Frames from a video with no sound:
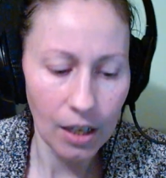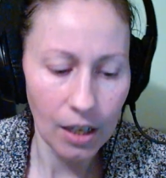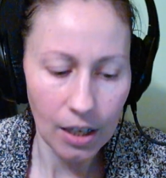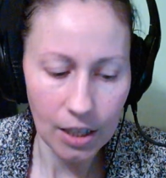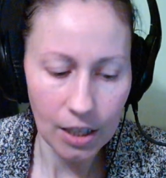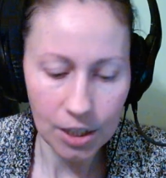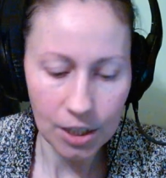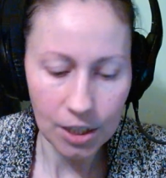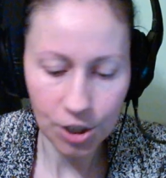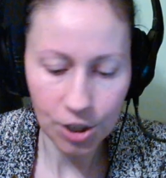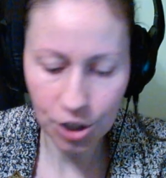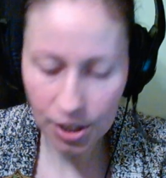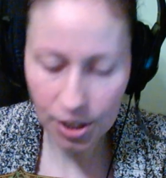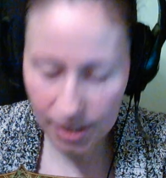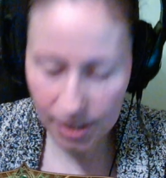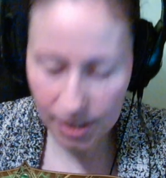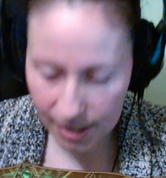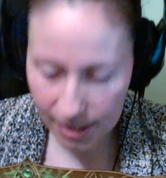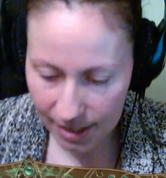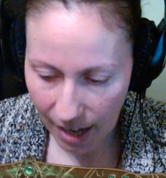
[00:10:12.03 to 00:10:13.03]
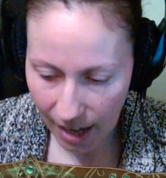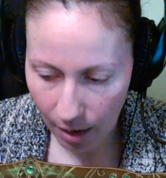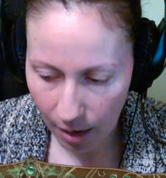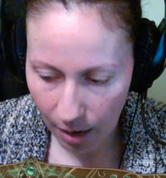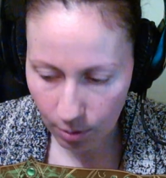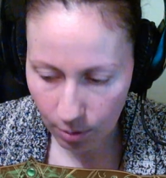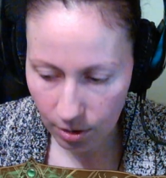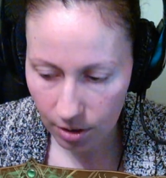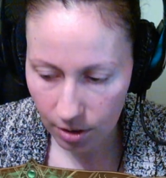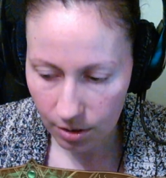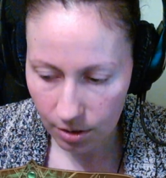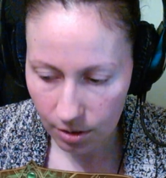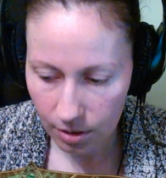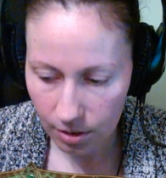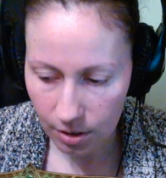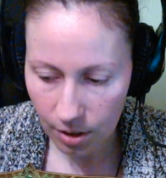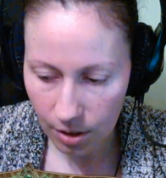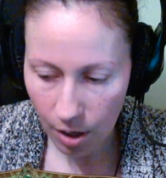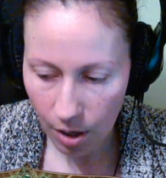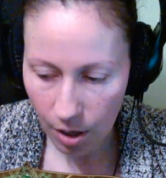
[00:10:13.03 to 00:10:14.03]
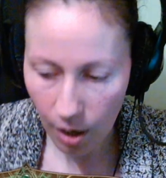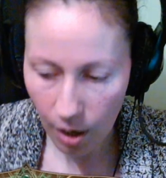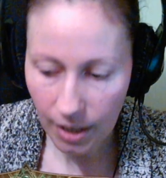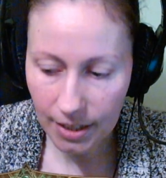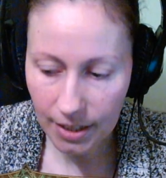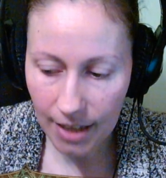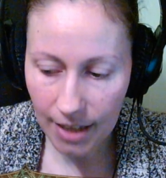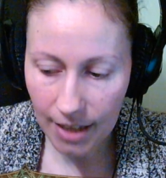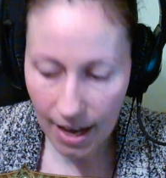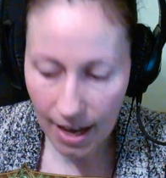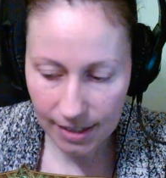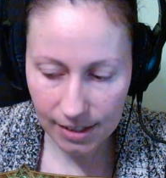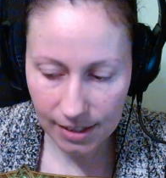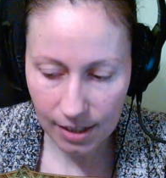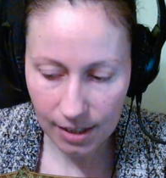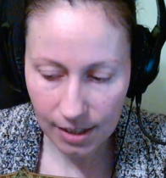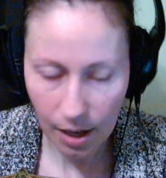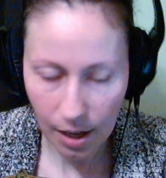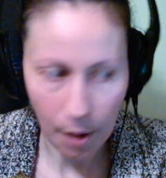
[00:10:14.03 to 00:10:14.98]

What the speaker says: She's a scout, yes,